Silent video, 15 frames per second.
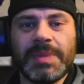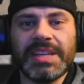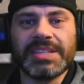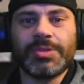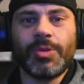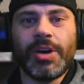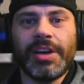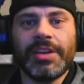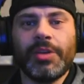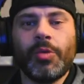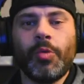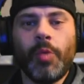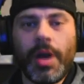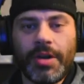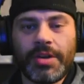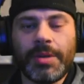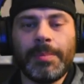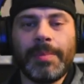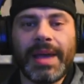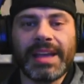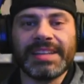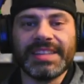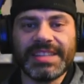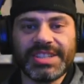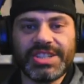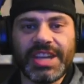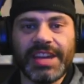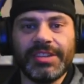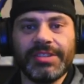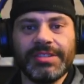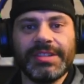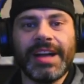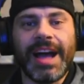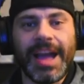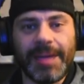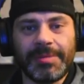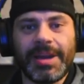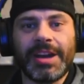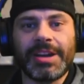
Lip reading: Squad? Welcome back to the channel. I am Connor